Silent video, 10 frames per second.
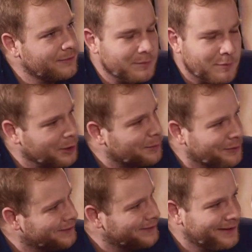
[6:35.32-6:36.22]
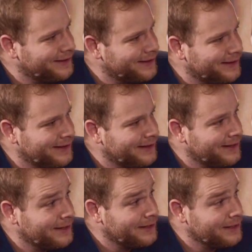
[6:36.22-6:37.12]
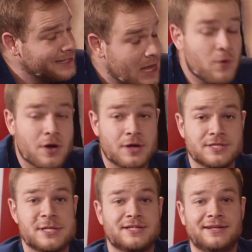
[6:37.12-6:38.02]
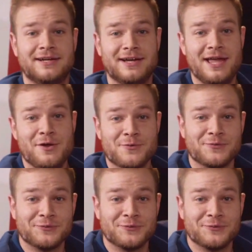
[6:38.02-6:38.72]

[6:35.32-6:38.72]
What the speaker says: remarkable. That was a